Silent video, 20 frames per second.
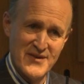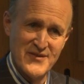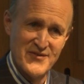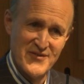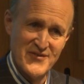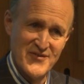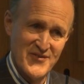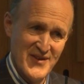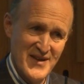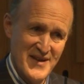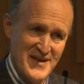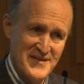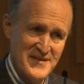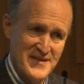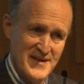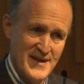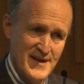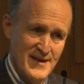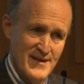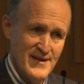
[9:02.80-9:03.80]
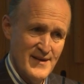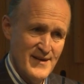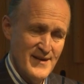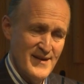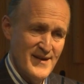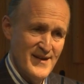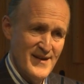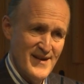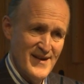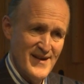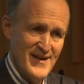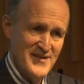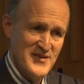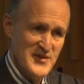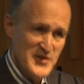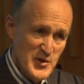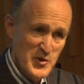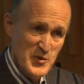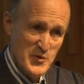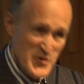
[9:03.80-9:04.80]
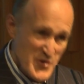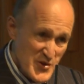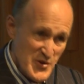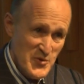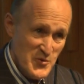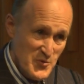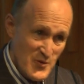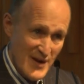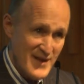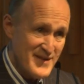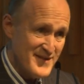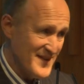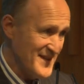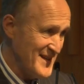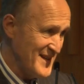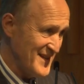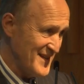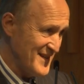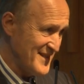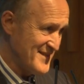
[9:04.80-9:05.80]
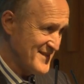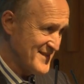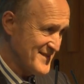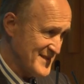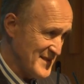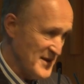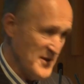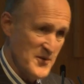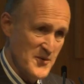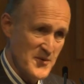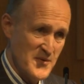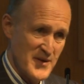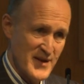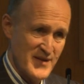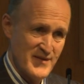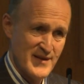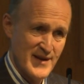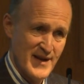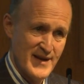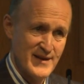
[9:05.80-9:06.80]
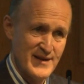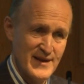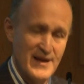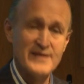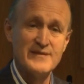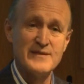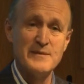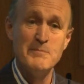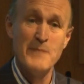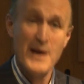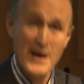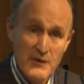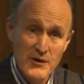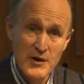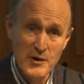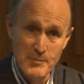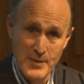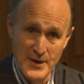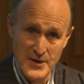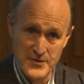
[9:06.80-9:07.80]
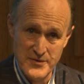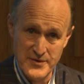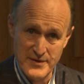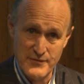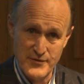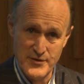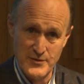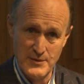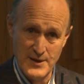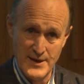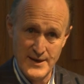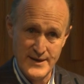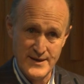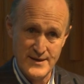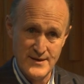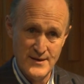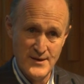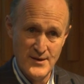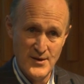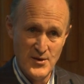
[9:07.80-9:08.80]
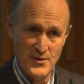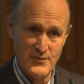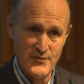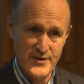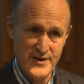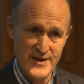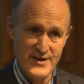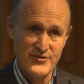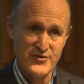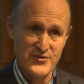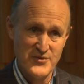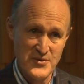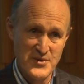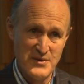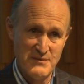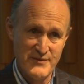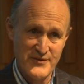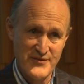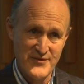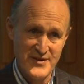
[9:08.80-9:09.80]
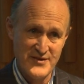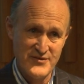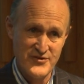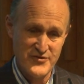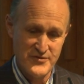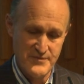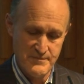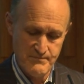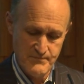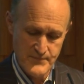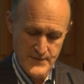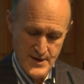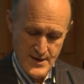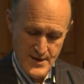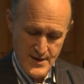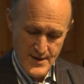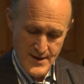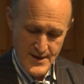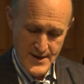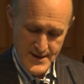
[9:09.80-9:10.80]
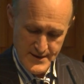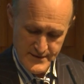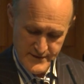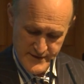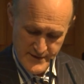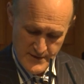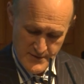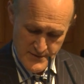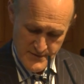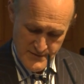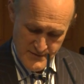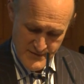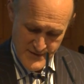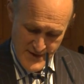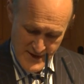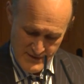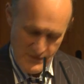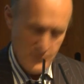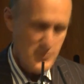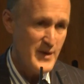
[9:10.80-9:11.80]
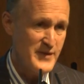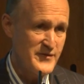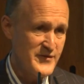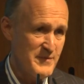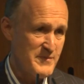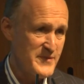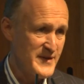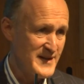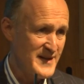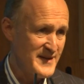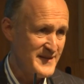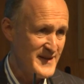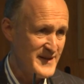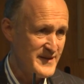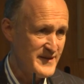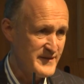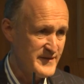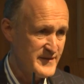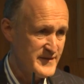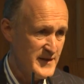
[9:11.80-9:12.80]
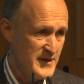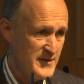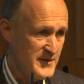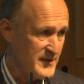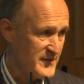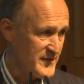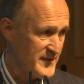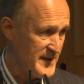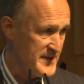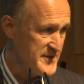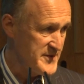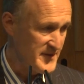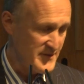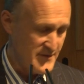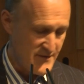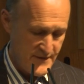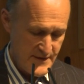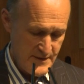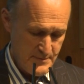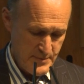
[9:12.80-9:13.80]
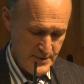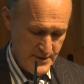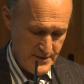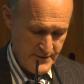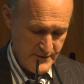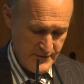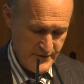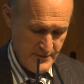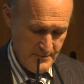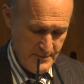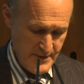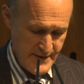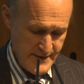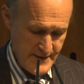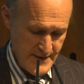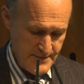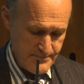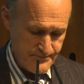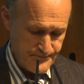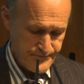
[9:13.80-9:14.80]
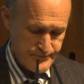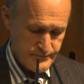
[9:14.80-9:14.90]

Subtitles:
our society. New writing is it's like the marrow bone, if you like, of the national conversation. And so that's why something like that is so exciting to see a partnership like that.